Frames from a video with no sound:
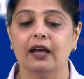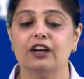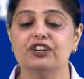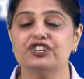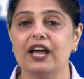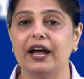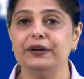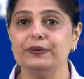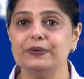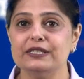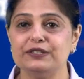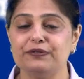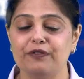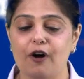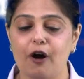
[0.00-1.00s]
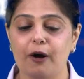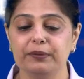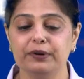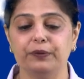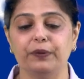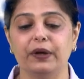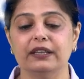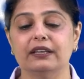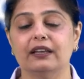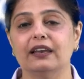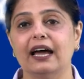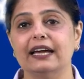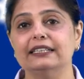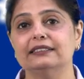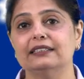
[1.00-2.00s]
A shadow is formed when the
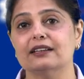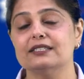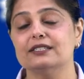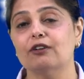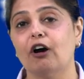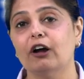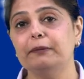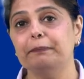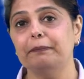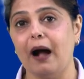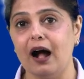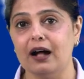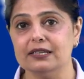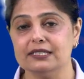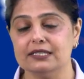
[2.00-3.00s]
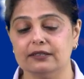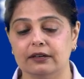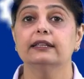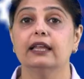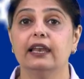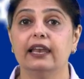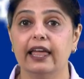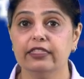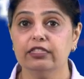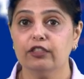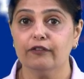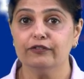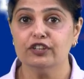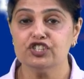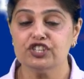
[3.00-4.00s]
light does not pass. The length
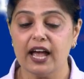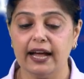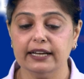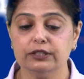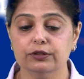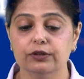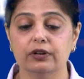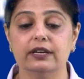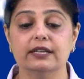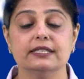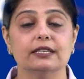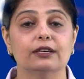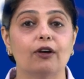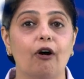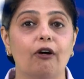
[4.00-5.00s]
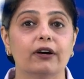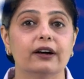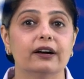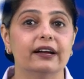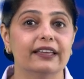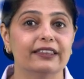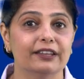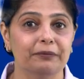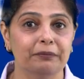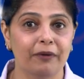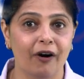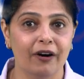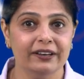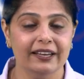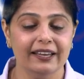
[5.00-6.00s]
of the shadow is longer in the
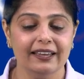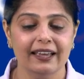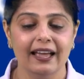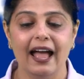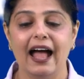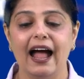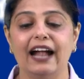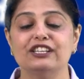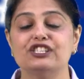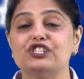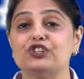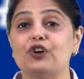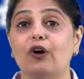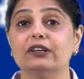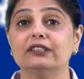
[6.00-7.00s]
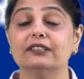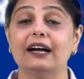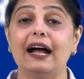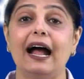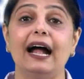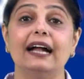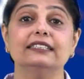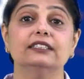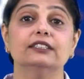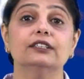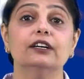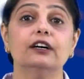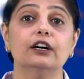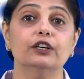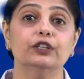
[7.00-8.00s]
morning and shorter at
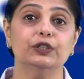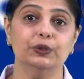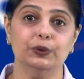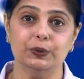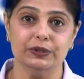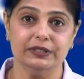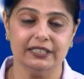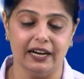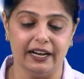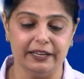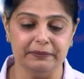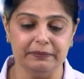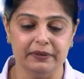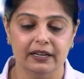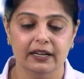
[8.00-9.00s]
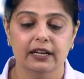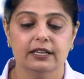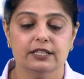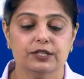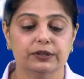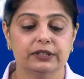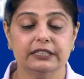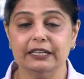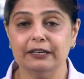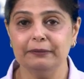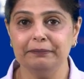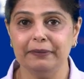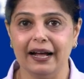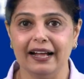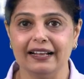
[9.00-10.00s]
the noon time. So,
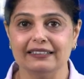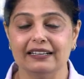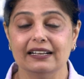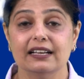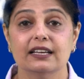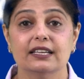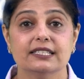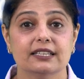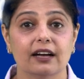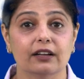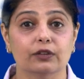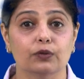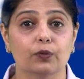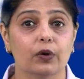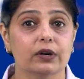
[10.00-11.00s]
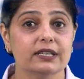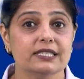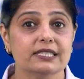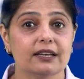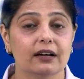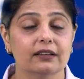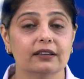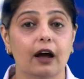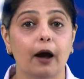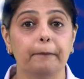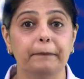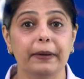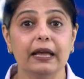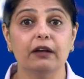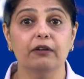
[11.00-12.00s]
term back. Sun. What is sun? A
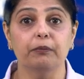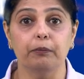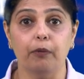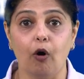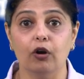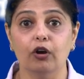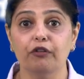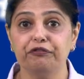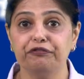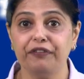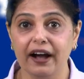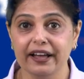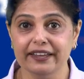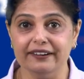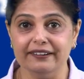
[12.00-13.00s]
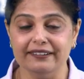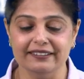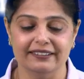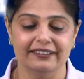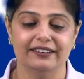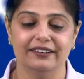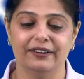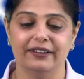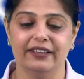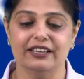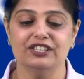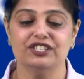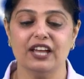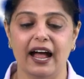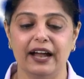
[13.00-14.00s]
big ball of fire. Okay.
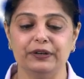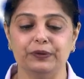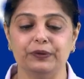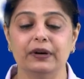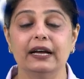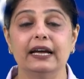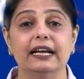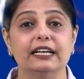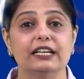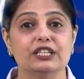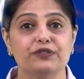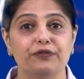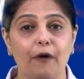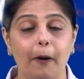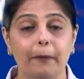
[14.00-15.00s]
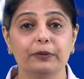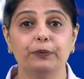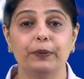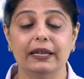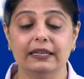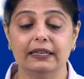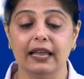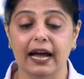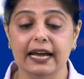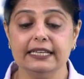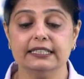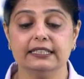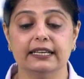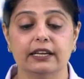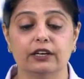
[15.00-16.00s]
Shadow. It is formed when
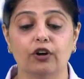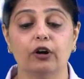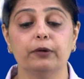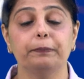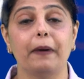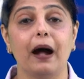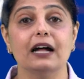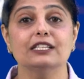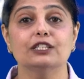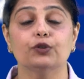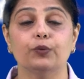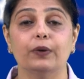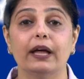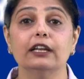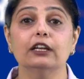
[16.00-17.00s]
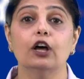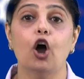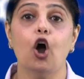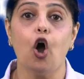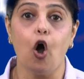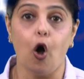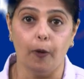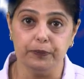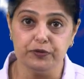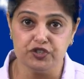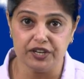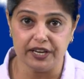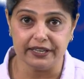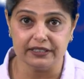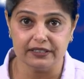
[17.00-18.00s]
light cannot pass through an
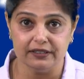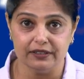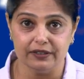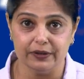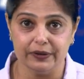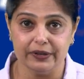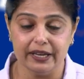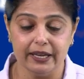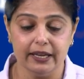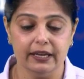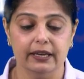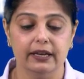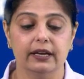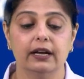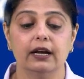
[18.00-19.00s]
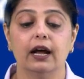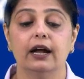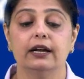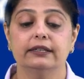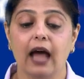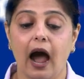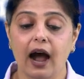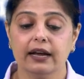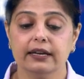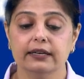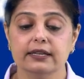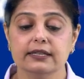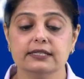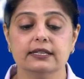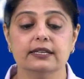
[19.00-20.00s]
object. Okay.
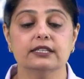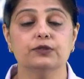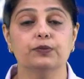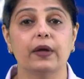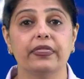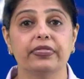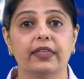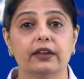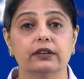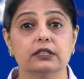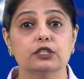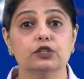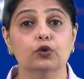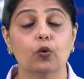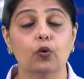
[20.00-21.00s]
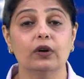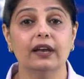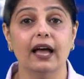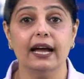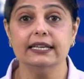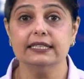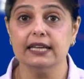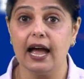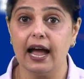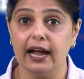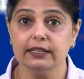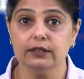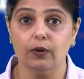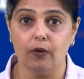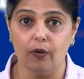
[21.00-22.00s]
Darkness is when there is no light
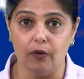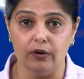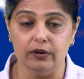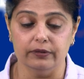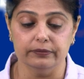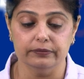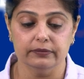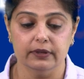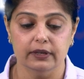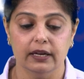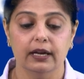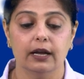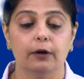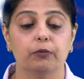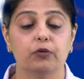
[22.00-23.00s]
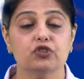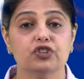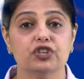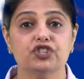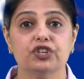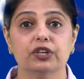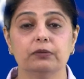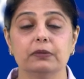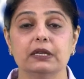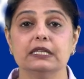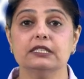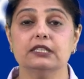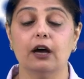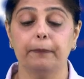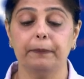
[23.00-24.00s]
at all. Position
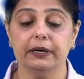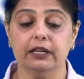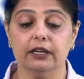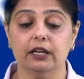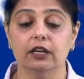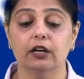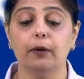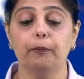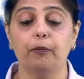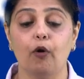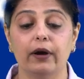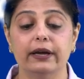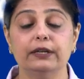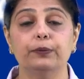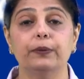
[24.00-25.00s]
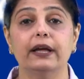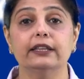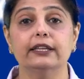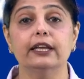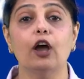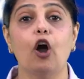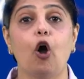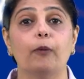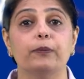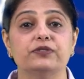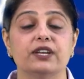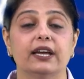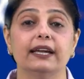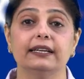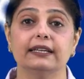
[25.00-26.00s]
means a particular point where the
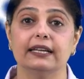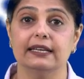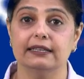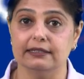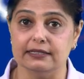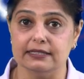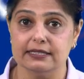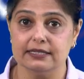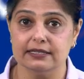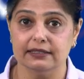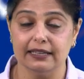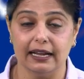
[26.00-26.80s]
object is.